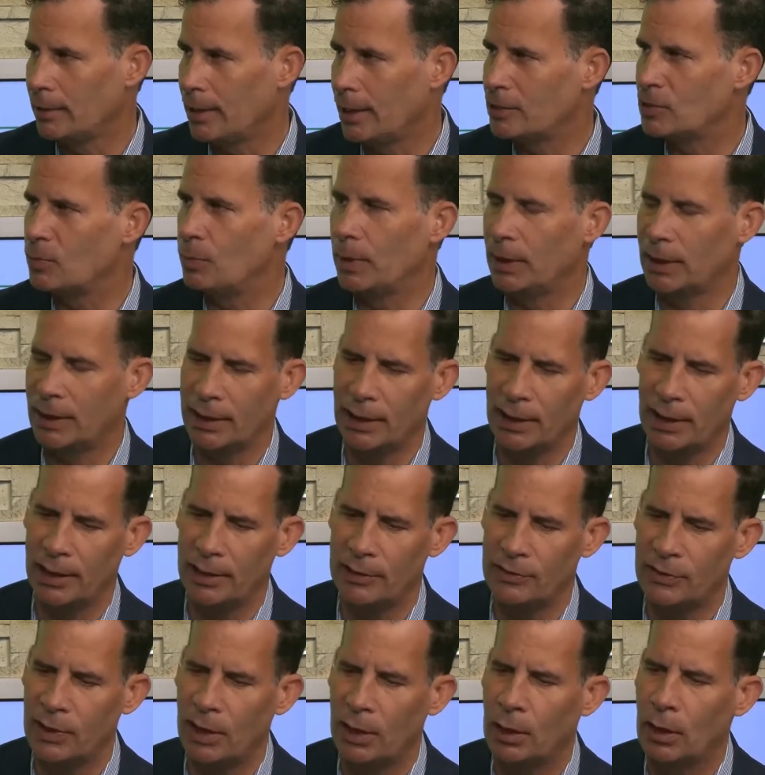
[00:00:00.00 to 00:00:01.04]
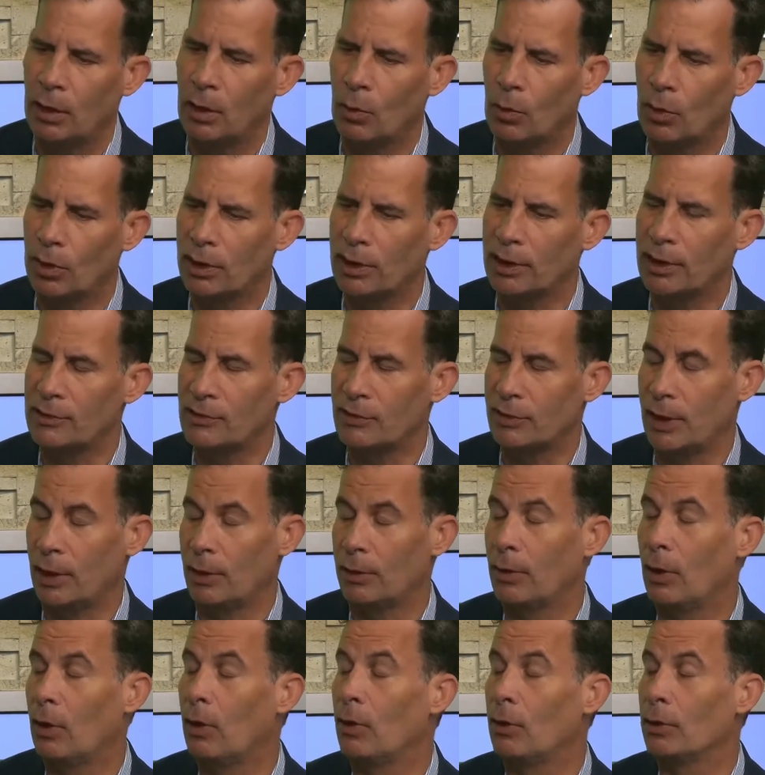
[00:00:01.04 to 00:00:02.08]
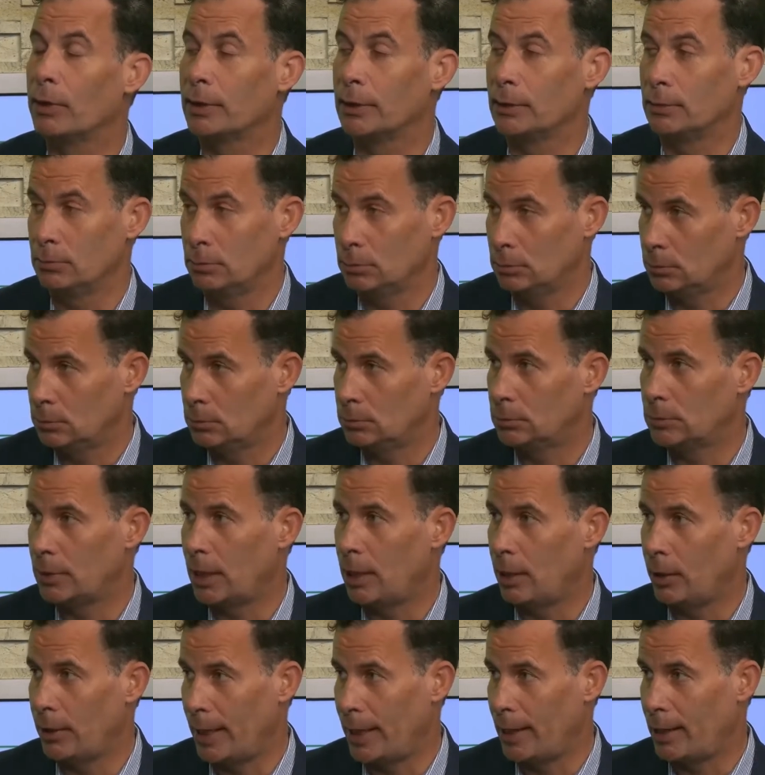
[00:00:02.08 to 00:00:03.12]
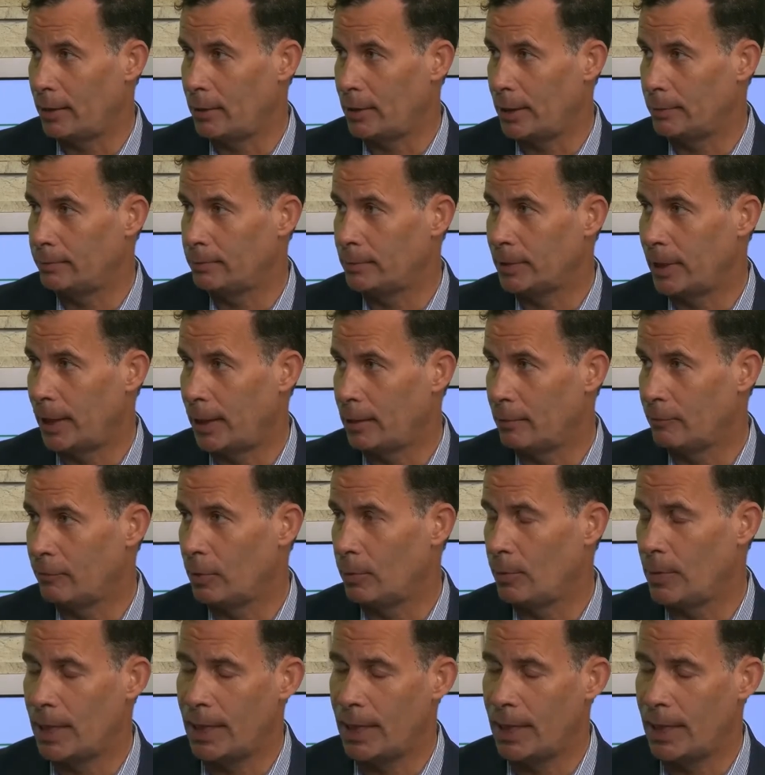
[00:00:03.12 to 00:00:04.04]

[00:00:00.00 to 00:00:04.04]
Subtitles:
That's because we're going to scare the holy hell out of them.